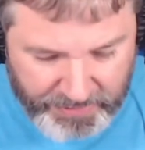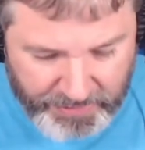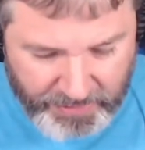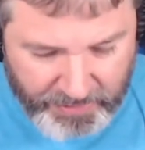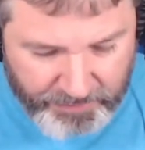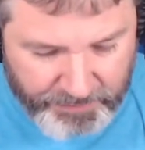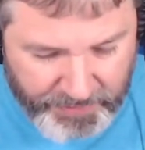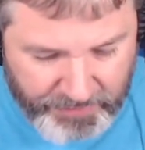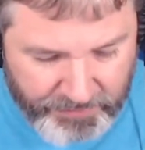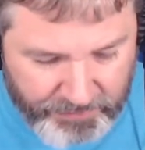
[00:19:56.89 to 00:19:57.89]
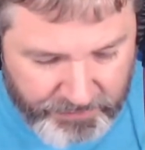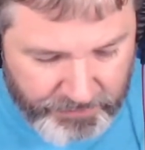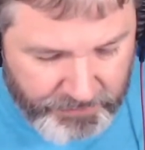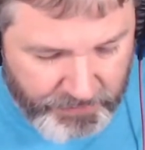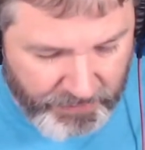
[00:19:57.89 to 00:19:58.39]

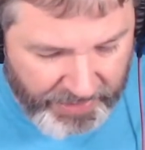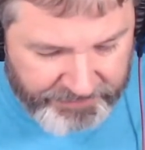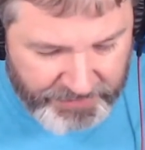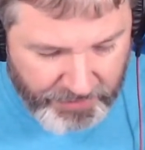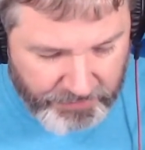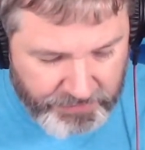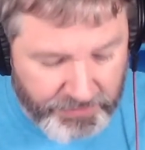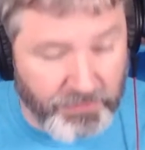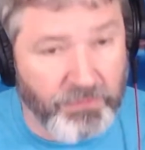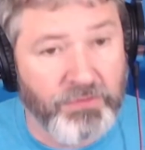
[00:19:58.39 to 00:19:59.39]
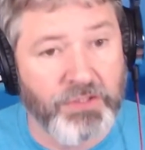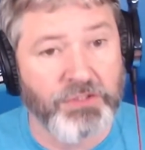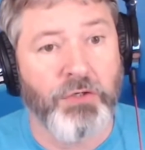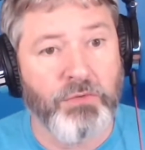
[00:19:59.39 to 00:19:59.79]
you'll have to go to Control